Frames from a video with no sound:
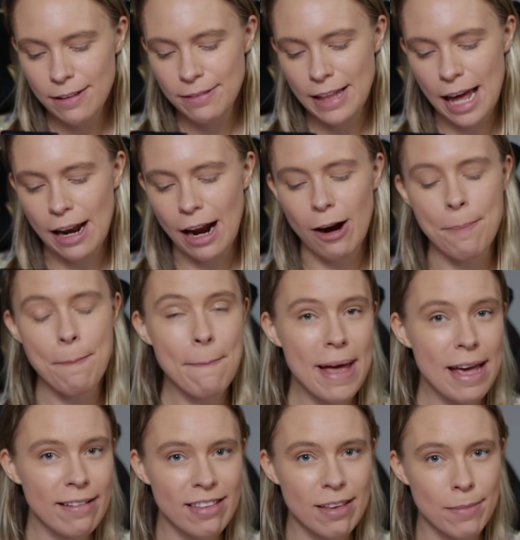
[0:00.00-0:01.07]
that are a
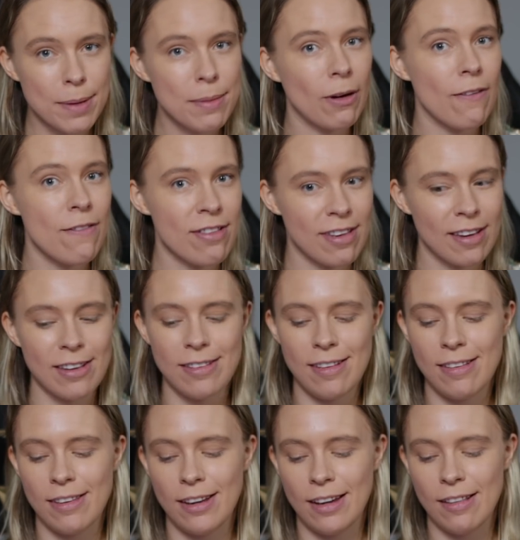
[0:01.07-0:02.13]
maximum of 60
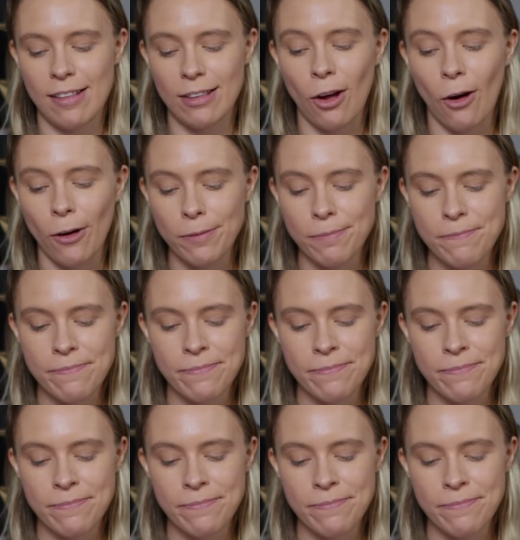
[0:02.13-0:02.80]
seconds long.